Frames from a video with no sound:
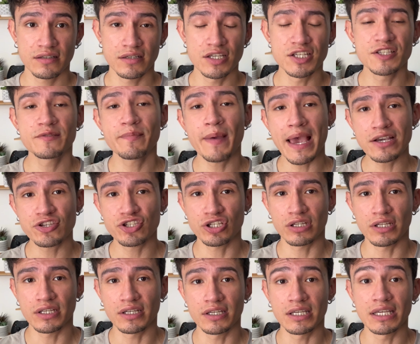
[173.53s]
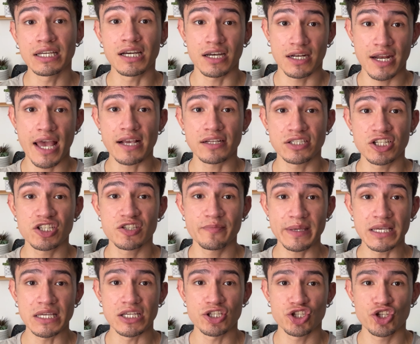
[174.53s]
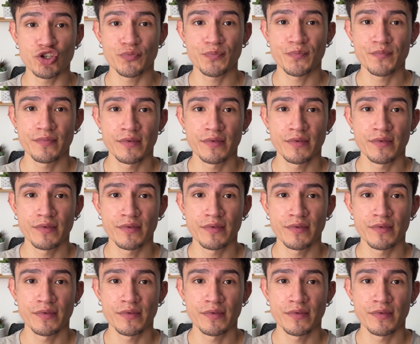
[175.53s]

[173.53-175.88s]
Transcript: especially in connected speech.